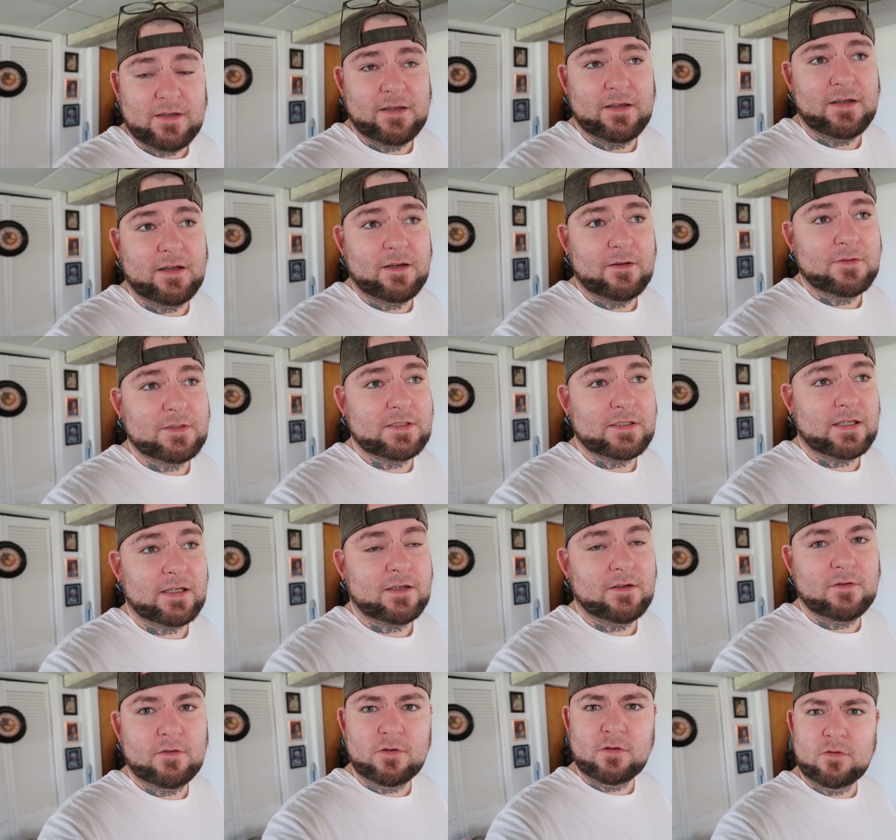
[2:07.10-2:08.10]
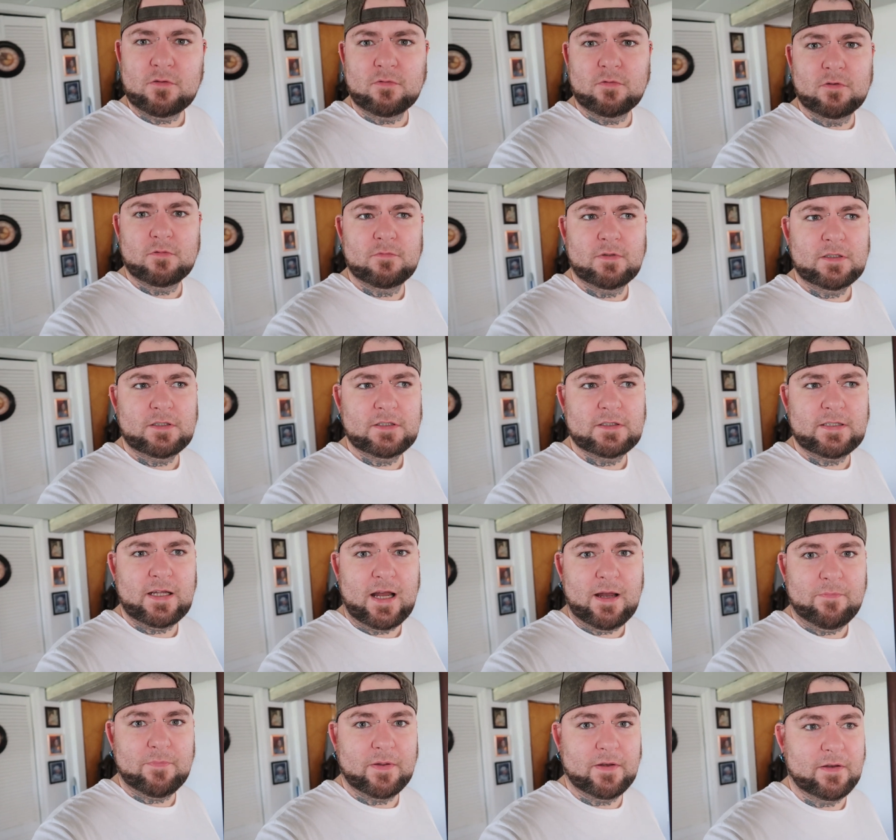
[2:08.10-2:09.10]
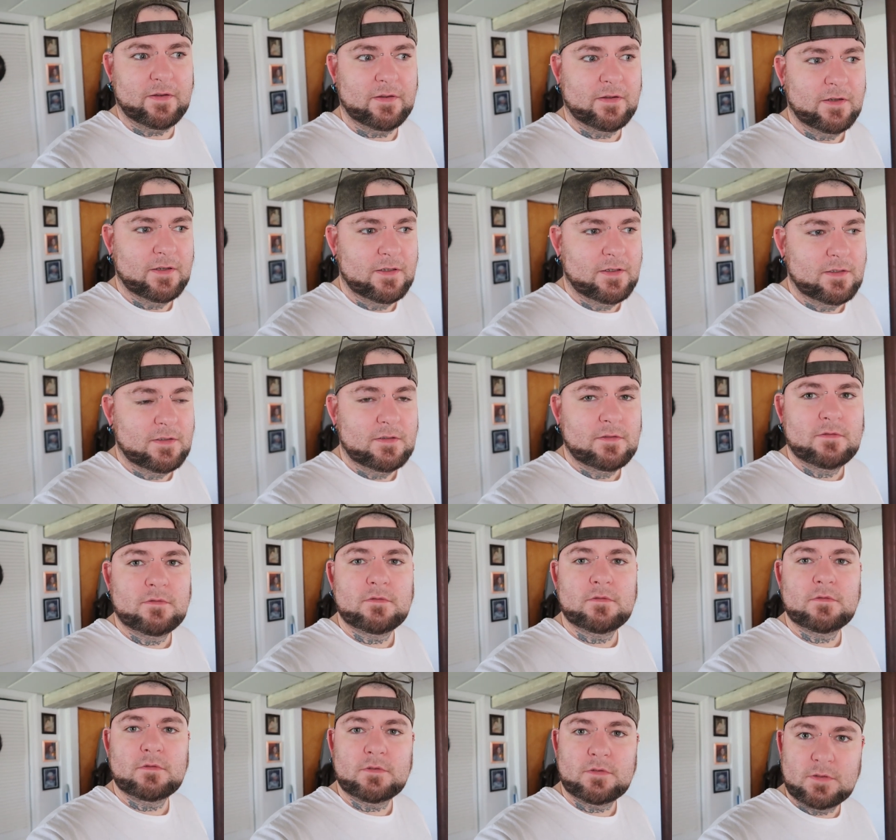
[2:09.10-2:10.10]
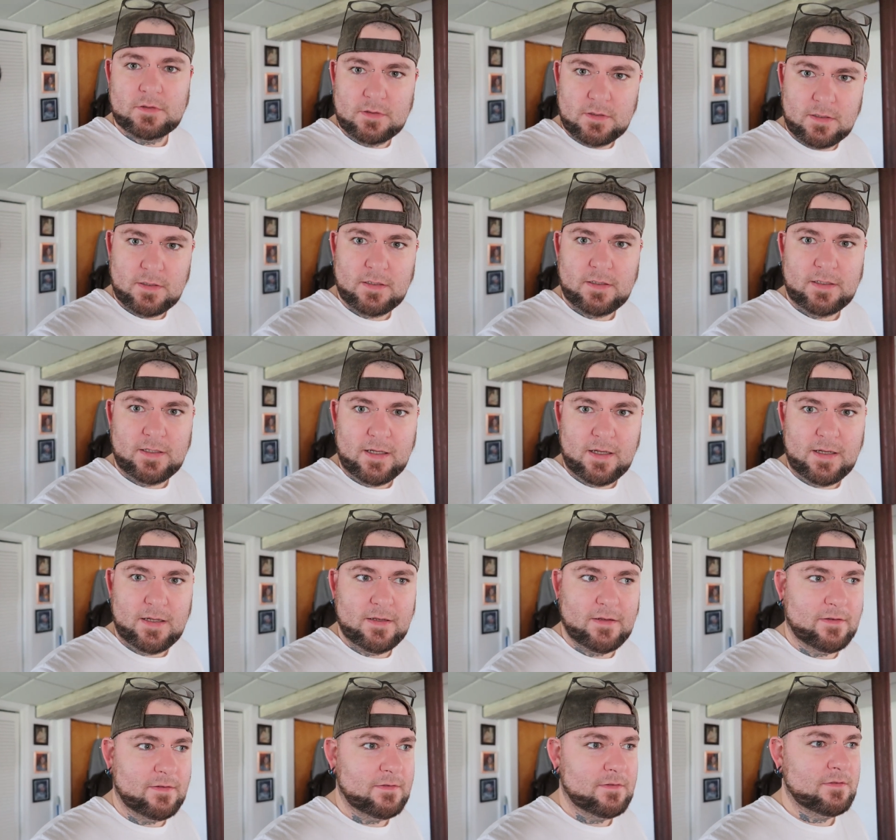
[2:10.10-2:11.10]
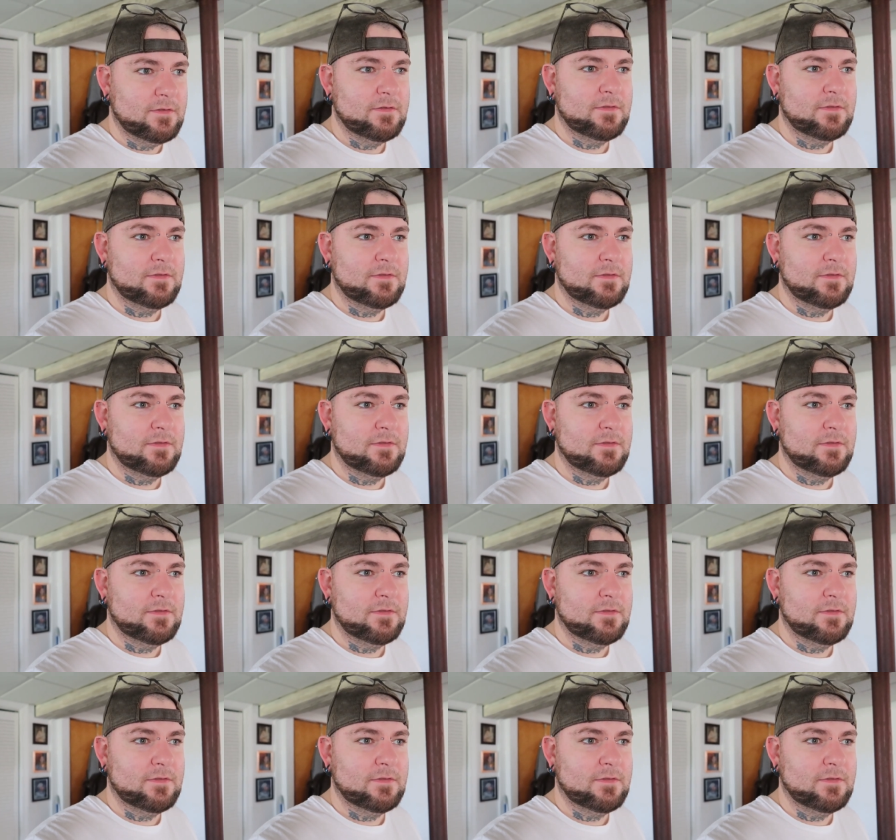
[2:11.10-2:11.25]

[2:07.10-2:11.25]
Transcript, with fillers: And I was like, oh, what just happened? She did it again.